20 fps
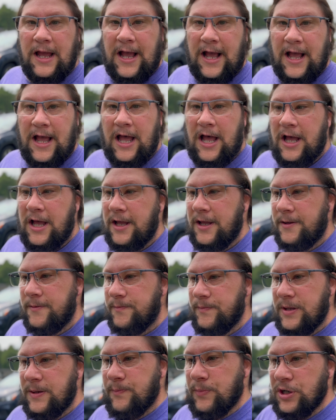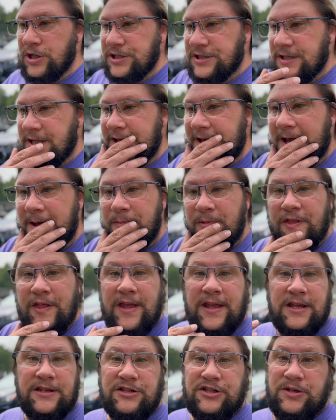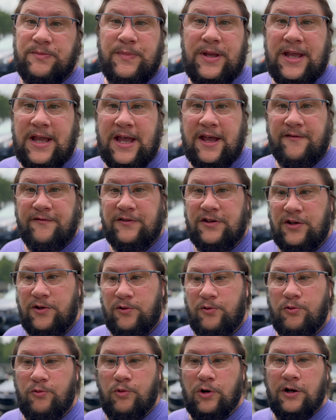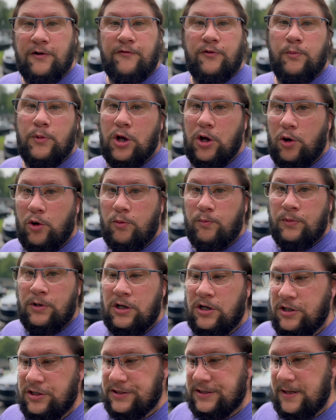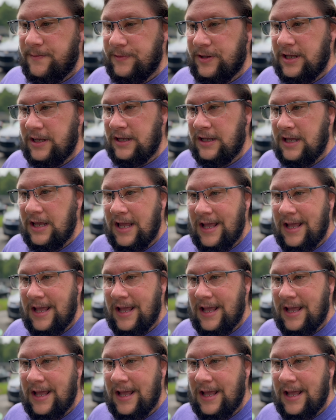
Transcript: uh, me personally, I'm thinking she may have to work from home or something